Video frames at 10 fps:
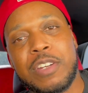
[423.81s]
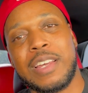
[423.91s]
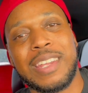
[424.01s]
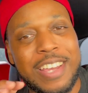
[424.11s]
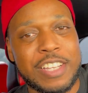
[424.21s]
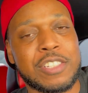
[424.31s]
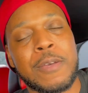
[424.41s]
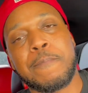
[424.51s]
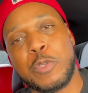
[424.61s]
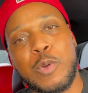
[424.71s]
unless
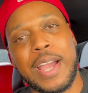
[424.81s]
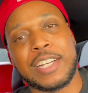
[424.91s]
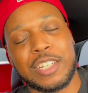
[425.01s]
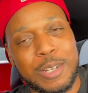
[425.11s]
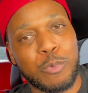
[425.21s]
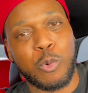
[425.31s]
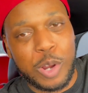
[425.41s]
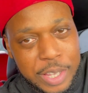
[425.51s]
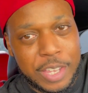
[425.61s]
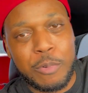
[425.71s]
you actually
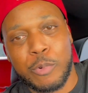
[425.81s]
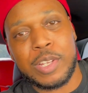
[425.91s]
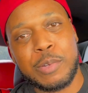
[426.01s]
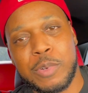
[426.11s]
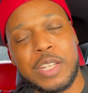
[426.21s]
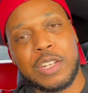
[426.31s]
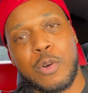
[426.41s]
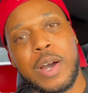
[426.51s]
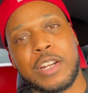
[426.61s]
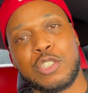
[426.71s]
really know
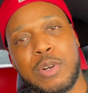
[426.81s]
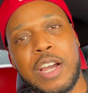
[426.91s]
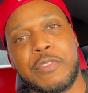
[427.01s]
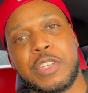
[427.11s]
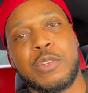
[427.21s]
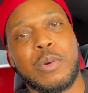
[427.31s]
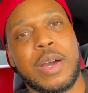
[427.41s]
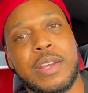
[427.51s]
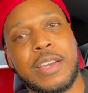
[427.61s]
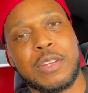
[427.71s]
how to drive and you know how
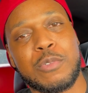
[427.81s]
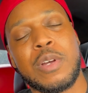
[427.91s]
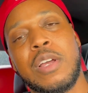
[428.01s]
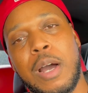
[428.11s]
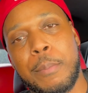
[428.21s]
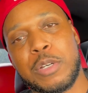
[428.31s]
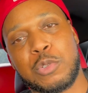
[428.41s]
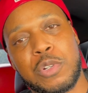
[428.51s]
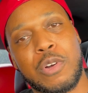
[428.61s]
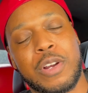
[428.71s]
to handle a muscle car.